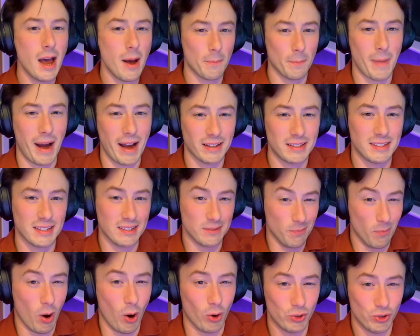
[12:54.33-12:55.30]
Max's
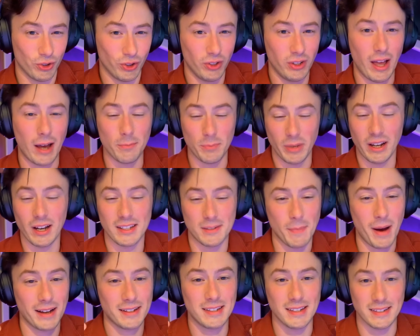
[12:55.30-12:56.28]
model and because
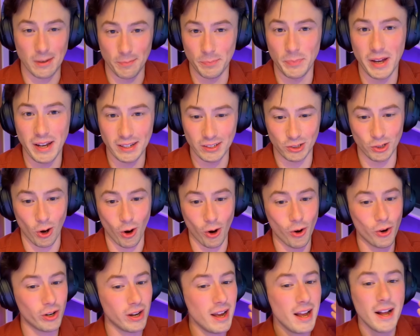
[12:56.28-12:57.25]
Max is a big
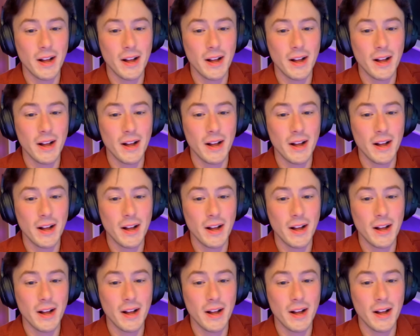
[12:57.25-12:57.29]
dog,